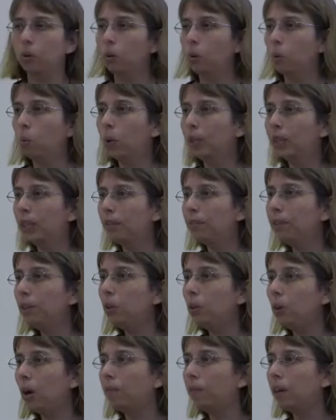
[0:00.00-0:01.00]
Whatever
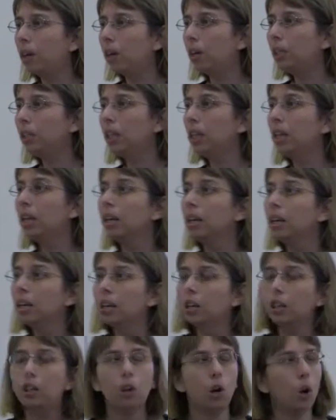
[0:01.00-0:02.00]
you have learned,
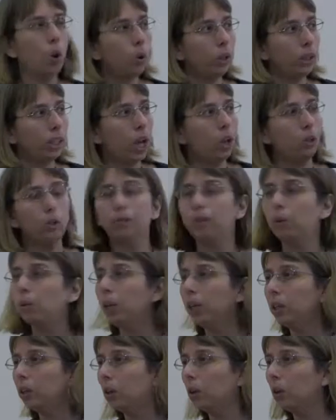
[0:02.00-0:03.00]
throw it out of the
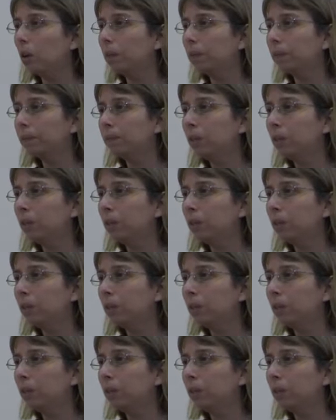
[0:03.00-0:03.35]
window.